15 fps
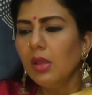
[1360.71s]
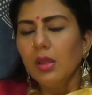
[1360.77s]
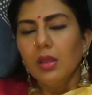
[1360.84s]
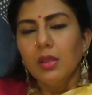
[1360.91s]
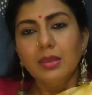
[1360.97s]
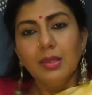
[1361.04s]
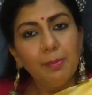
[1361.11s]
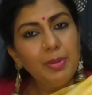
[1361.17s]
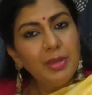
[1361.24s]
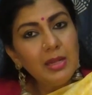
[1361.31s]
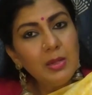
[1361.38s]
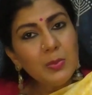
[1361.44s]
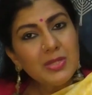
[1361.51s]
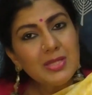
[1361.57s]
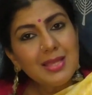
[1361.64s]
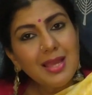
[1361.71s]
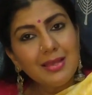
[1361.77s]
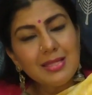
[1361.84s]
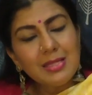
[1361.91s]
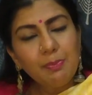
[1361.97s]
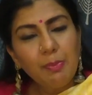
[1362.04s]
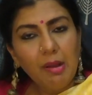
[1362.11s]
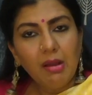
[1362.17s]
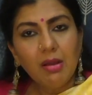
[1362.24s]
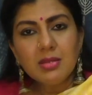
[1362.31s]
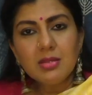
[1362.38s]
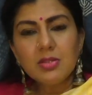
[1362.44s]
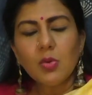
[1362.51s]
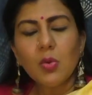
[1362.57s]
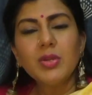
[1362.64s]
The bill was thus
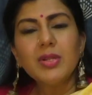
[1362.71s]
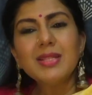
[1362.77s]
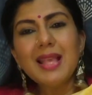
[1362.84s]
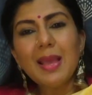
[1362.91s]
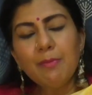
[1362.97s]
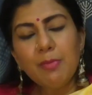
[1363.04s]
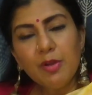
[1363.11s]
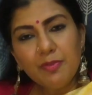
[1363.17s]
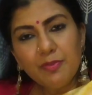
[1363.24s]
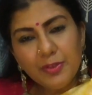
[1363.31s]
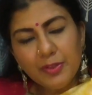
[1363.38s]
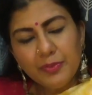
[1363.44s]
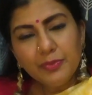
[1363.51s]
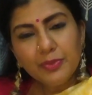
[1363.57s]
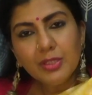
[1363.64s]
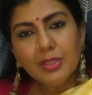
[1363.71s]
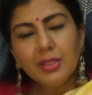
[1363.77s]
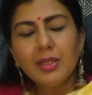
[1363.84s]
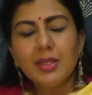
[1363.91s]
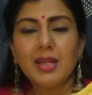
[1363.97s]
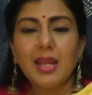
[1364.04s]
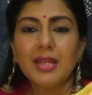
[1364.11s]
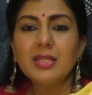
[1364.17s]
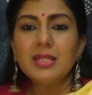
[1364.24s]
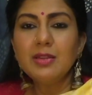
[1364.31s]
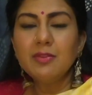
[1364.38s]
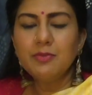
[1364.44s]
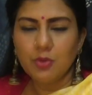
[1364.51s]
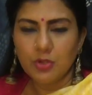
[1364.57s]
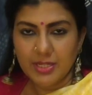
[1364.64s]
passed on December 5th,
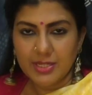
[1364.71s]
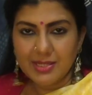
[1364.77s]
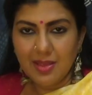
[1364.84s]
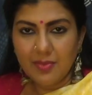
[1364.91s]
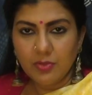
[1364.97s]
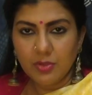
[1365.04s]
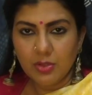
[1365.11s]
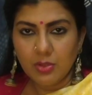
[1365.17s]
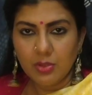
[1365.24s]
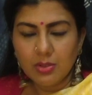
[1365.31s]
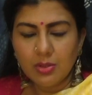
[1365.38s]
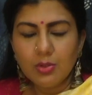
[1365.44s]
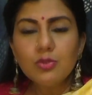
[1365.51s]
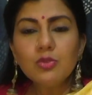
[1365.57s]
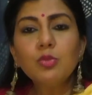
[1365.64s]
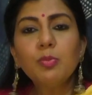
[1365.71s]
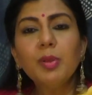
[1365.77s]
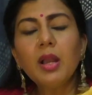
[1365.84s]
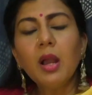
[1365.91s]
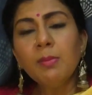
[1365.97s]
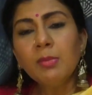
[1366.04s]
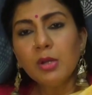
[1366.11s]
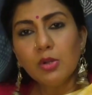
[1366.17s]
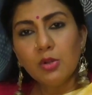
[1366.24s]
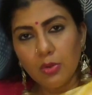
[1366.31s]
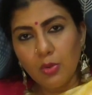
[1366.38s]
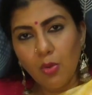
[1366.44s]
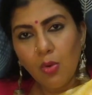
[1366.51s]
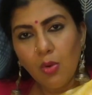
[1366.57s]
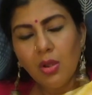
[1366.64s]
1947 to become a
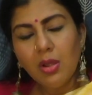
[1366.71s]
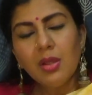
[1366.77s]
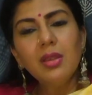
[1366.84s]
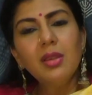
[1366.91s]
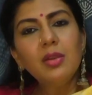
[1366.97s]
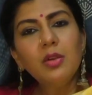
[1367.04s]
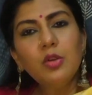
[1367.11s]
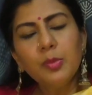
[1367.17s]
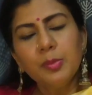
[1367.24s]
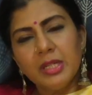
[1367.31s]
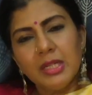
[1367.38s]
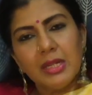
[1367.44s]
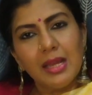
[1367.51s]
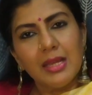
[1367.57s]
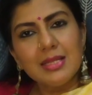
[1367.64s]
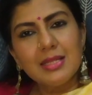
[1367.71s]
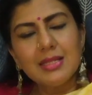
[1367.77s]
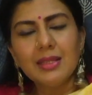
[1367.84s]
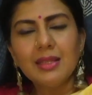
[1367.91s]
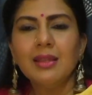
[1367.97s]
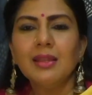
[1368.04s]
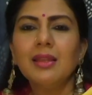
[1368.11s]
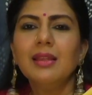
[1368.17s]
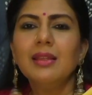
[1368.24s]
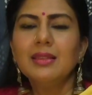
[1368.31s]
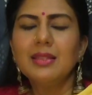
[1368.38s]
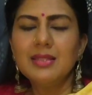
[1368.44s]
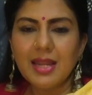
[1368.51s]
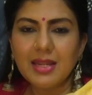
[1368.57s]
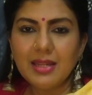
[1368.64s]
law criminalizing the
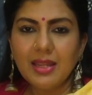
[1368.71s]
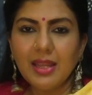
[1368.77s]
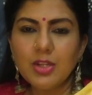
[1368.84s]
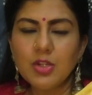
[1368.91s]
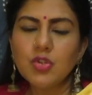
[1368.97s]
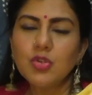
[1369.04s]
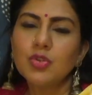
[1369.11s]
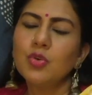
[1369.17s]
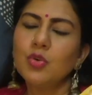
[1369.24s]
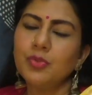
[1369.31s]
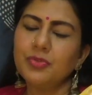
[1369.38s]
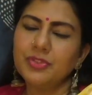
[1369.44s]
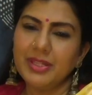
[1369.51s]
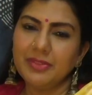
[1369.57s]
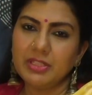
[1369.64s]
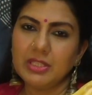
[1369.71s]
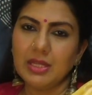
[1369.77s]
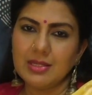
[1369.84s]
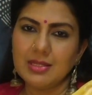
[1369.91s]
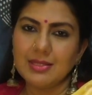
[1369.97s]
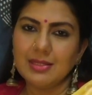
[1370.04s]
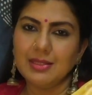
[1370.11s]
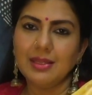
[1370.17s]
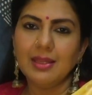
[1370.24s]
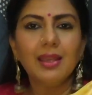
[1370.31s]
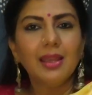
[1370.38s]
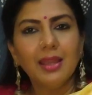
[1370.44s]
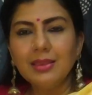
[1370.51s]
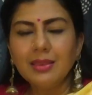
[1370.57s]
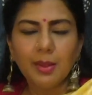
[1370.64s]
dedication of Devadasi
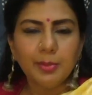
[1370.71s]
in Tamil